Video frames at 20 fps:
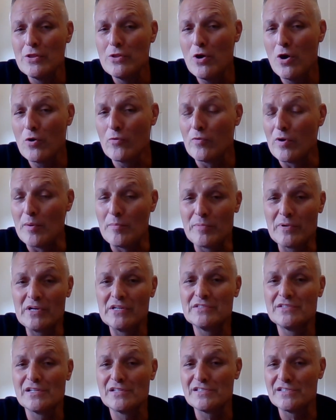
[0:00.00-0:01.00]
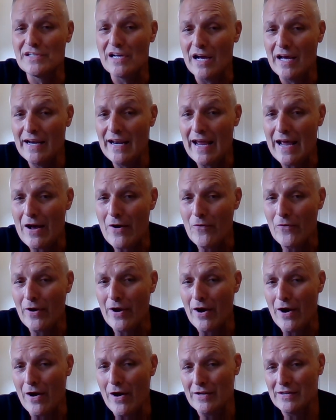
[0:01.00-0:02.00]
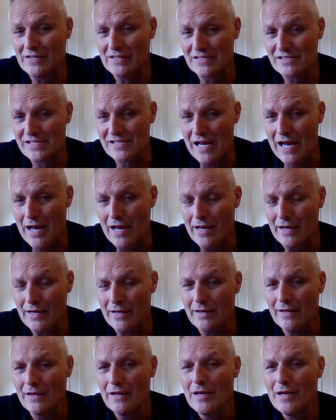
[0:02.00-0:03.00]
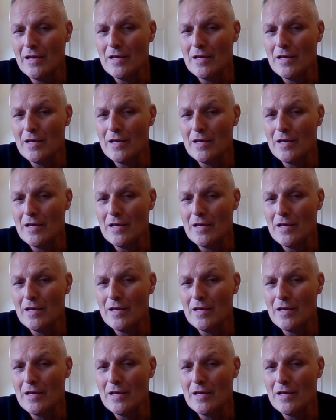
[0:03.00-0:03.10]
long run, because it's not how God designed